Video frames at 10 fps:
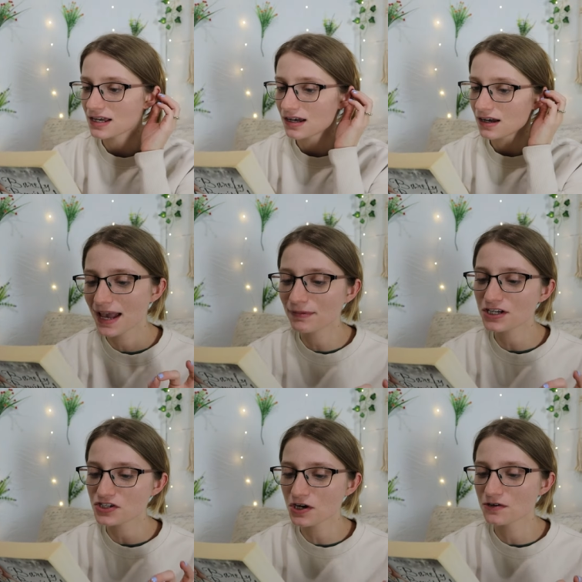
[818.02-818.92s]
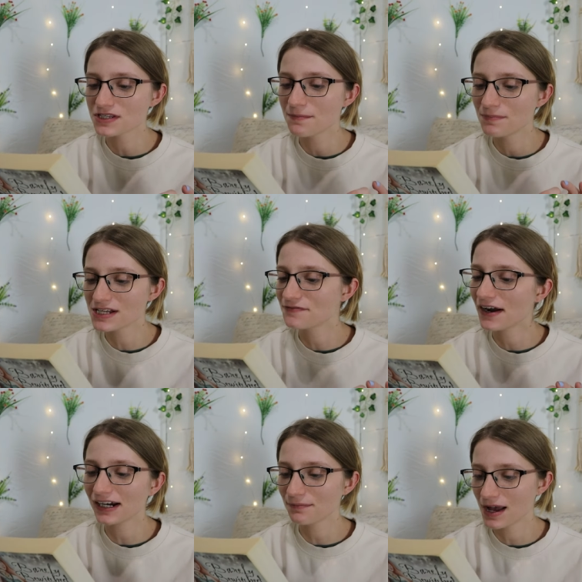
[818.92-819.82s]
"Cammy uh, Hammy Joe's
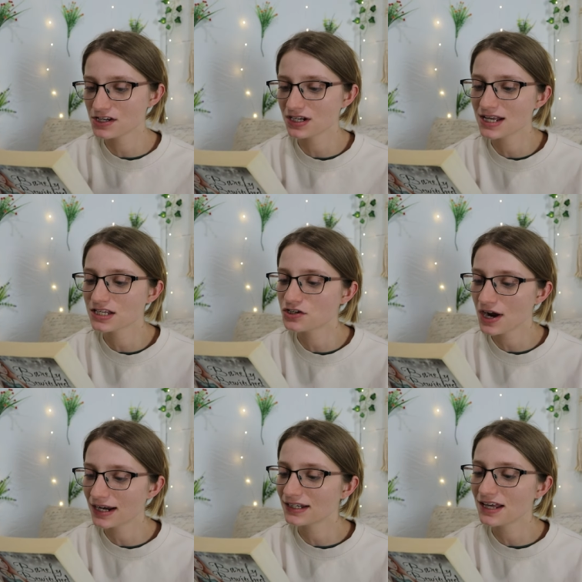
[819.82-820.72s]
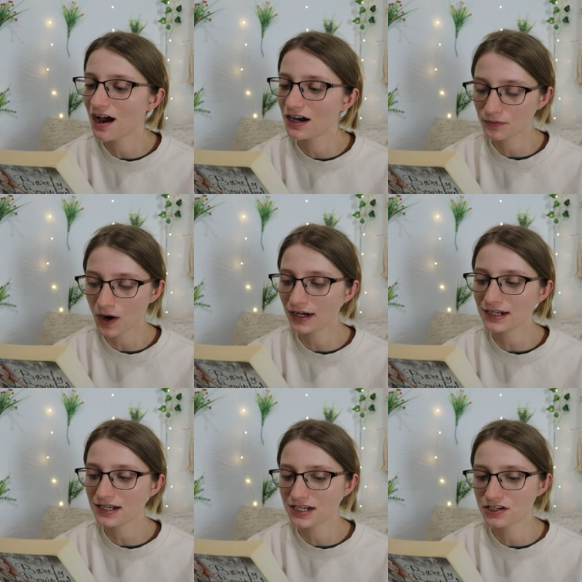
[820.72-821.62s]
misfiring magic has attracted the
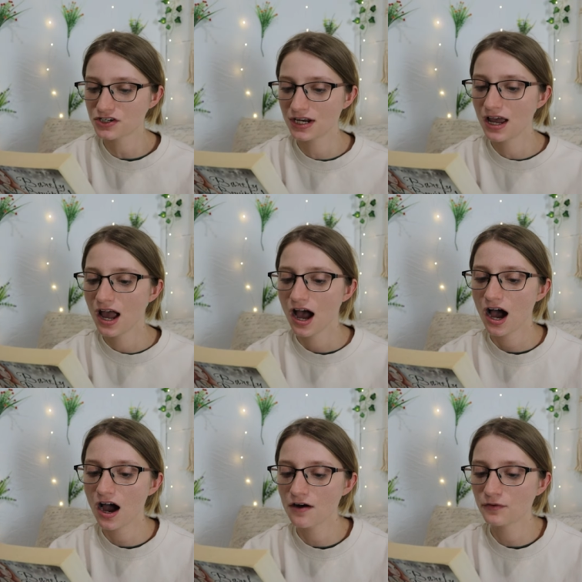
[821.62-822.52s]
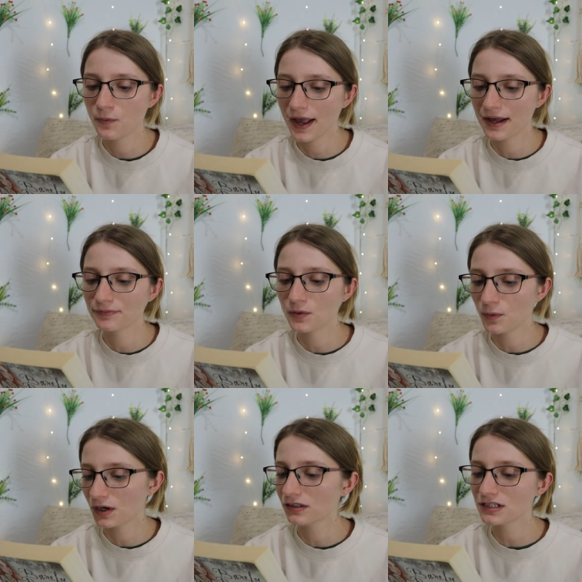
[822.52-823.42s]
unwanted attention of Wham, the
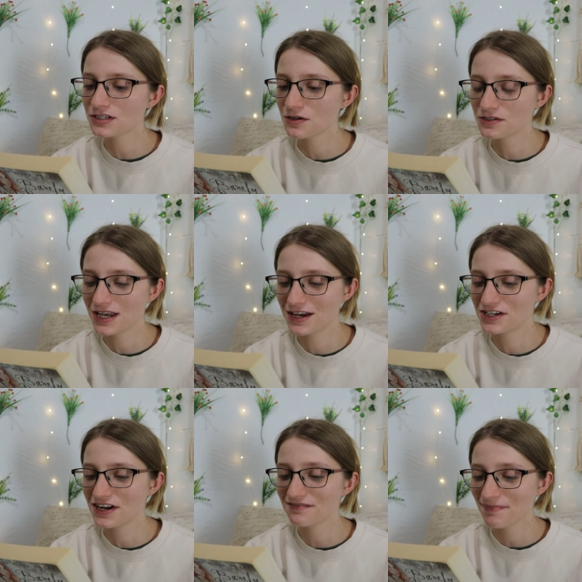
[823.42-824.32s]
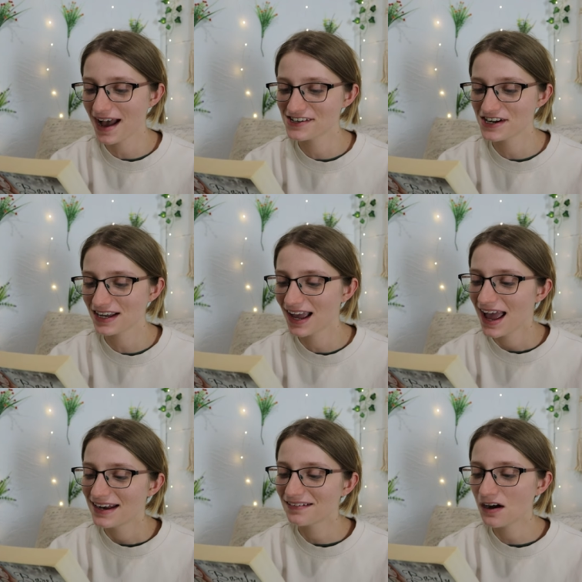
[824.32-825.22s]
World Association of Magic.
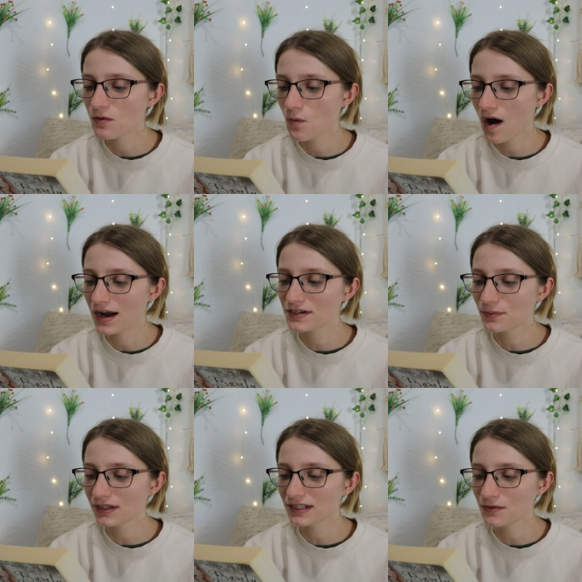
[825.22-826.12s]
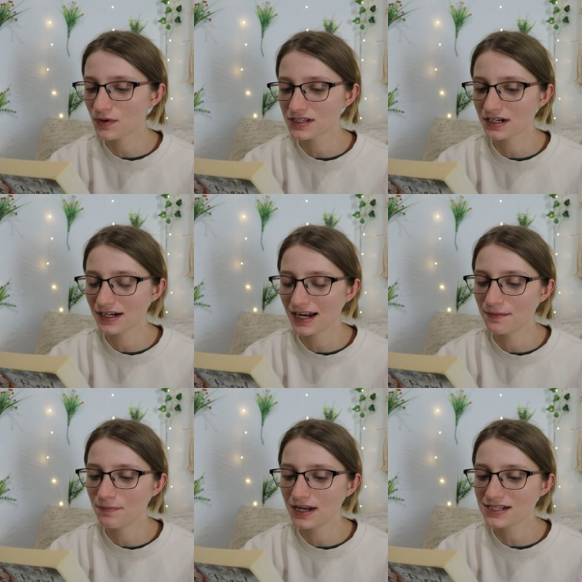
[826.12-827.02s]
Now a wand-wielding wizard and
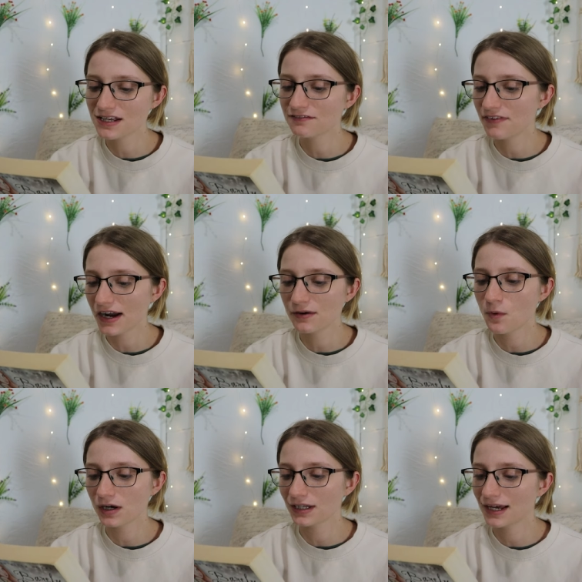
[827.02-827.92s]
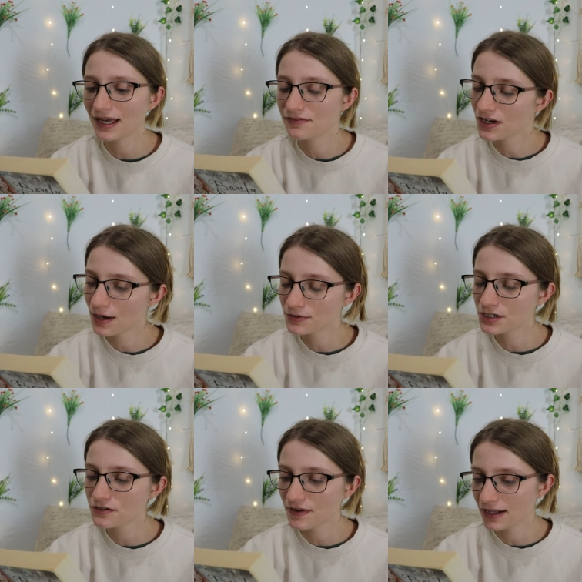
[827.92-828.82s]
a menacing fire warlock have come
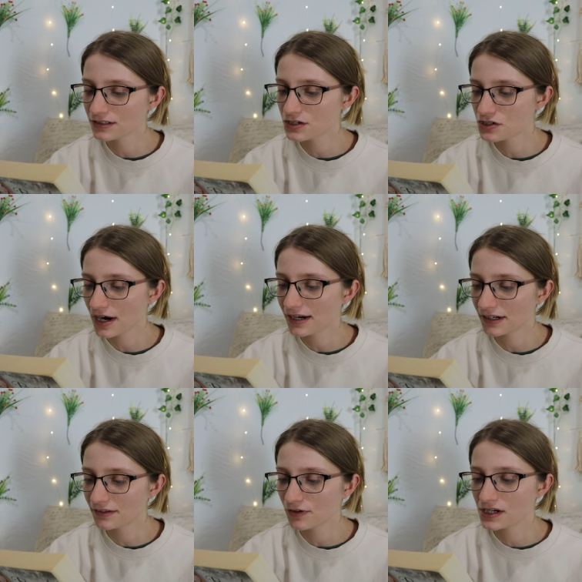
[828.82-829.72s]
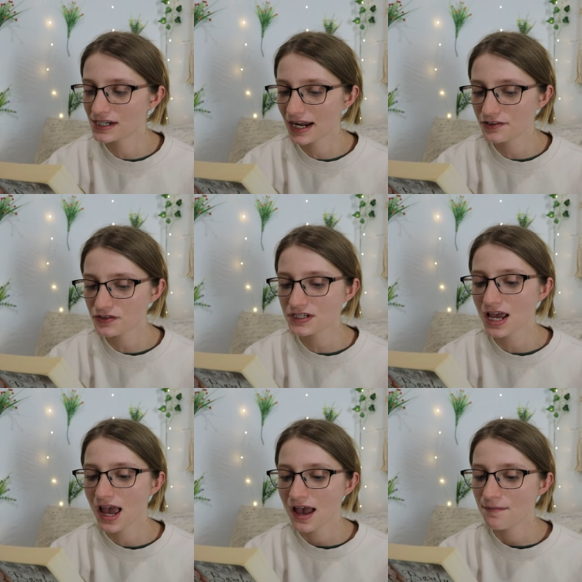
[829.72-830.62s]
to Duvall to train her for a dangerous
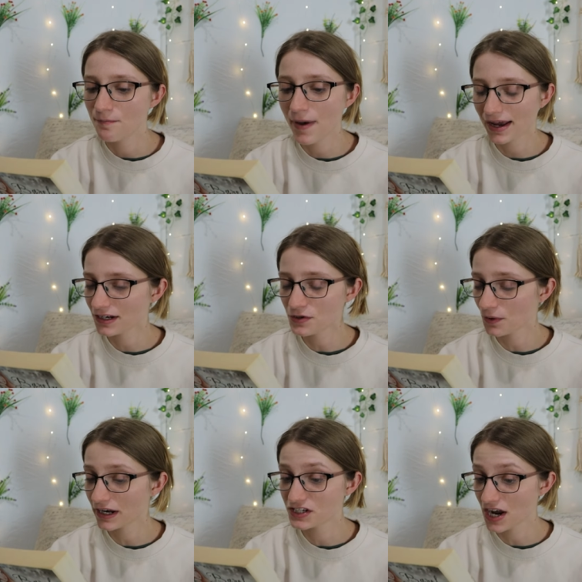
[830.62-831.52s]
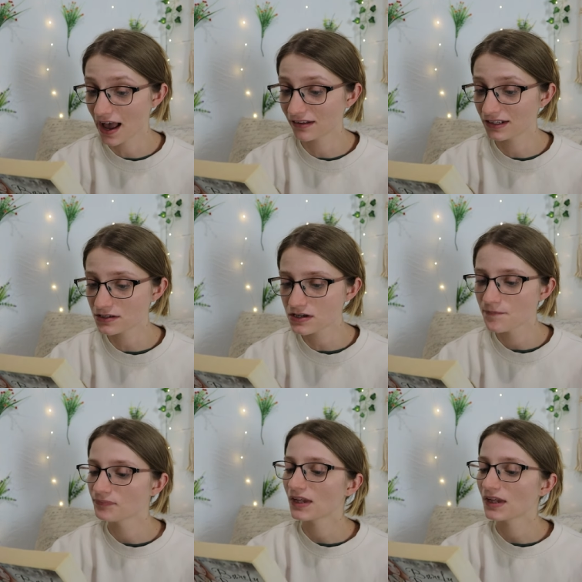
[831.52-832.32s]
mandatory challenge.